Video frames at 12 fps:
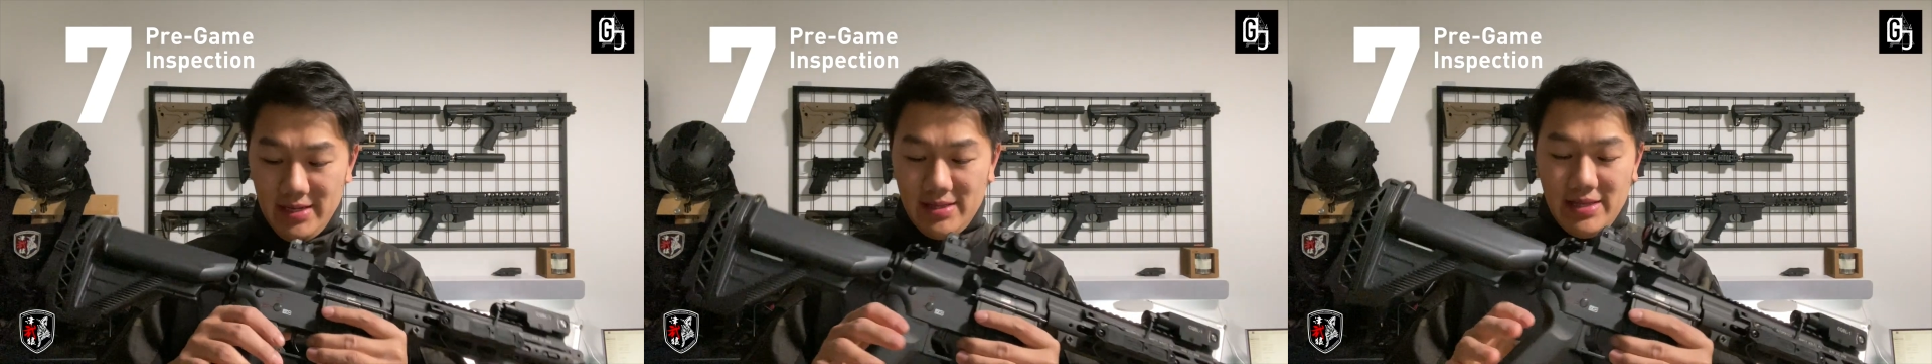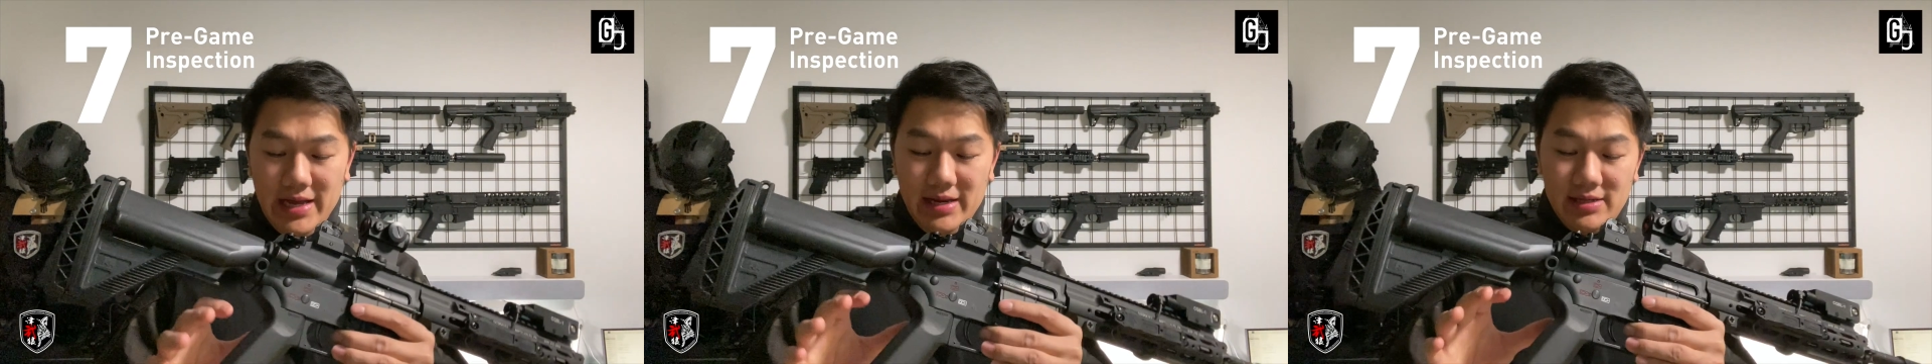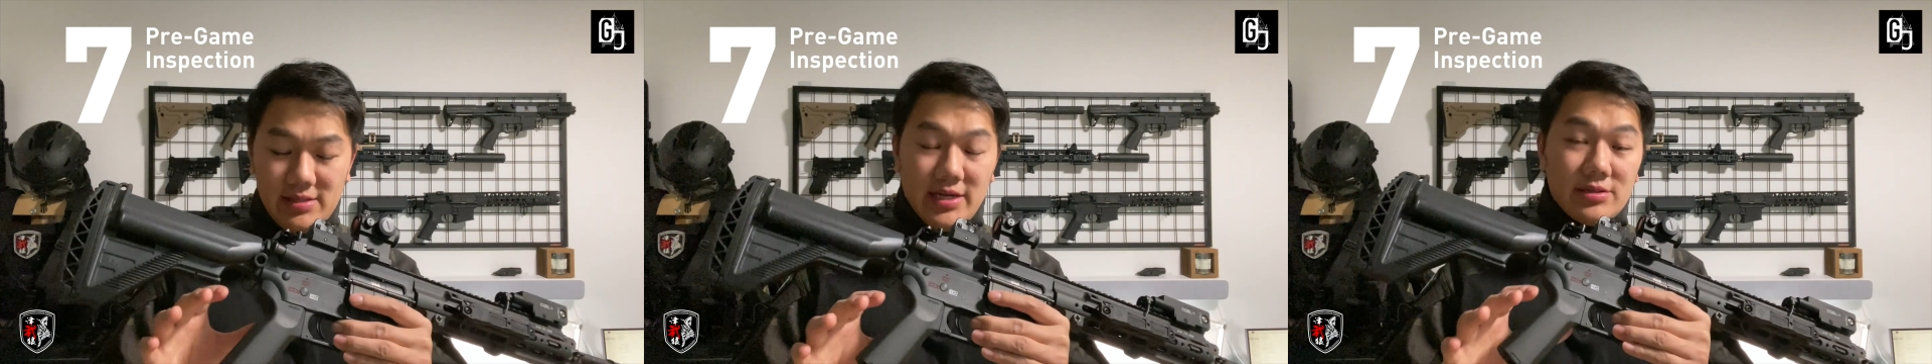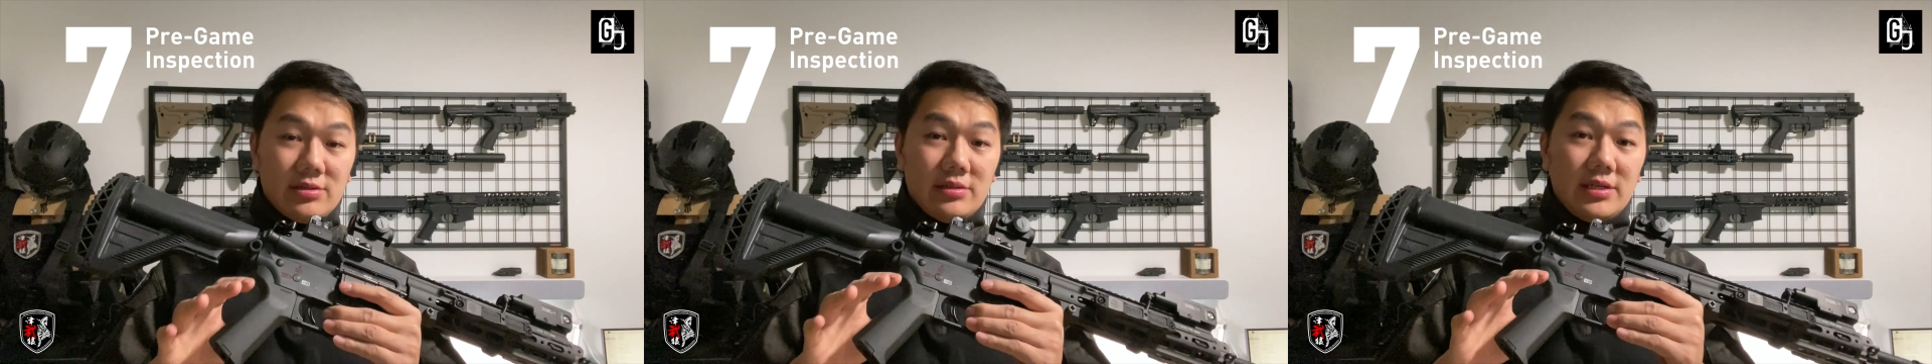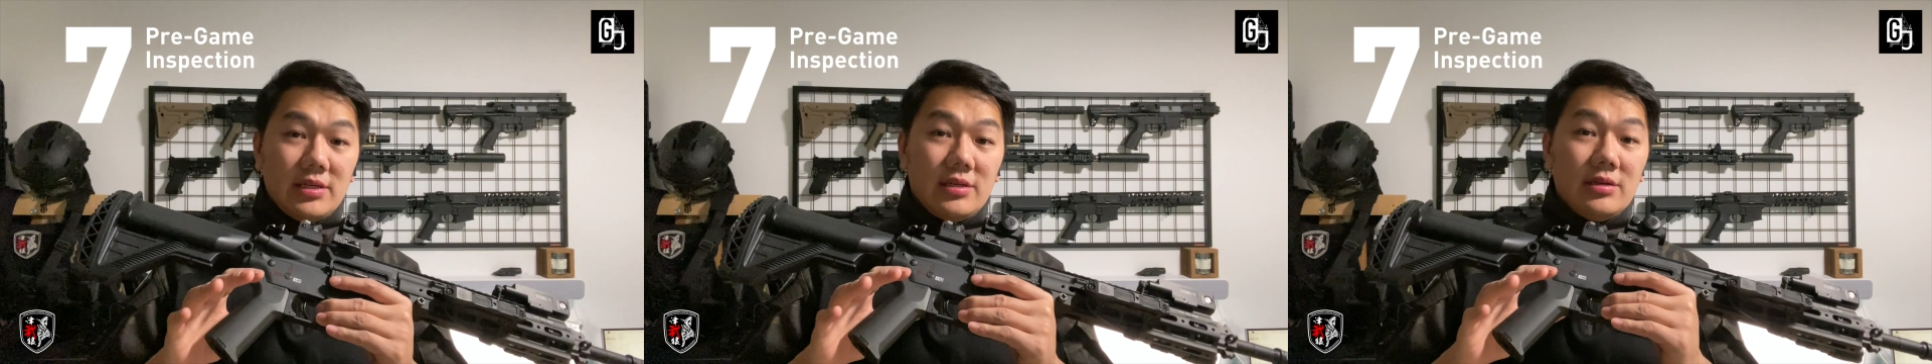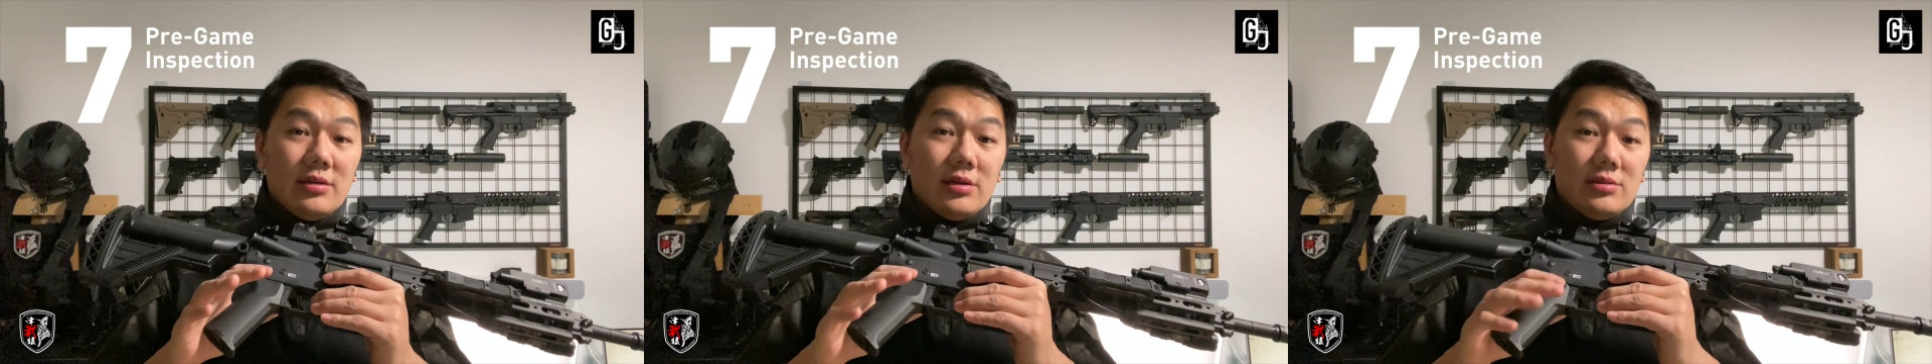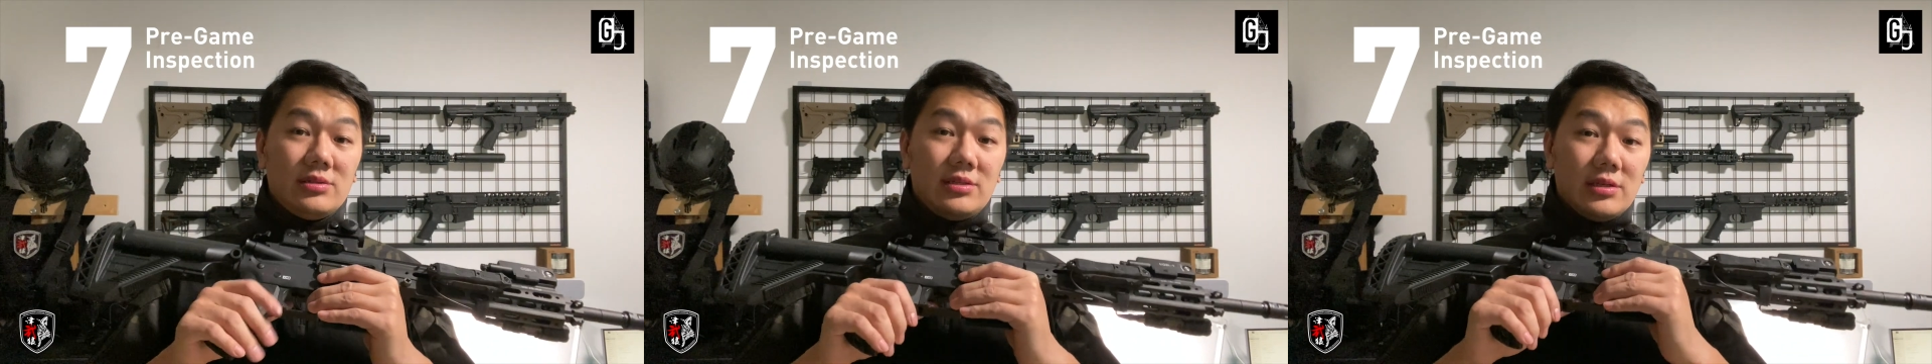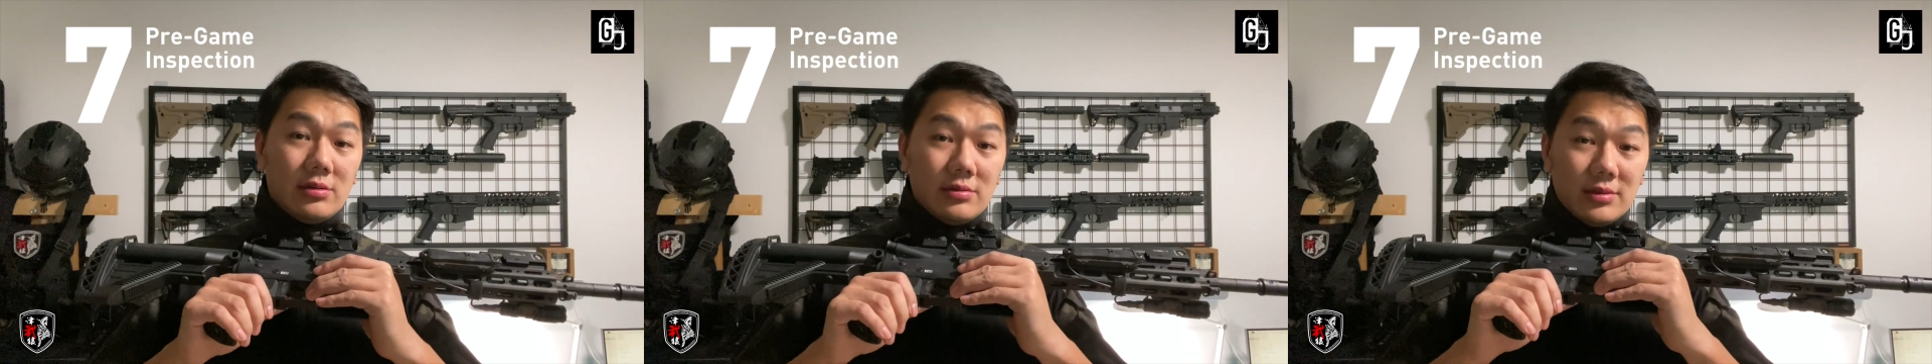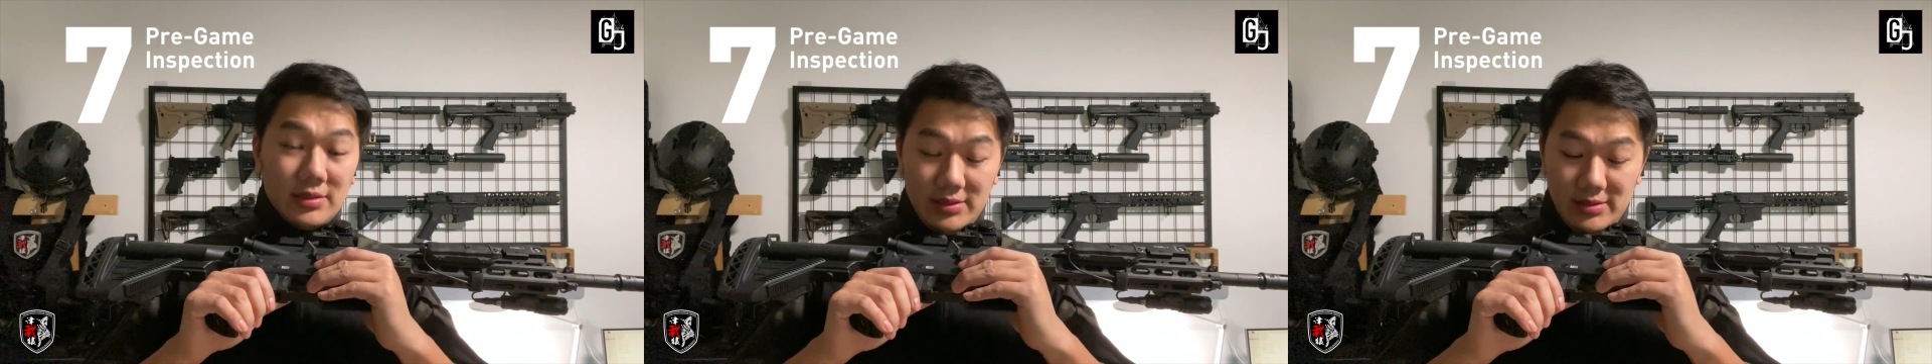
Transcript: that it's actually, you know, still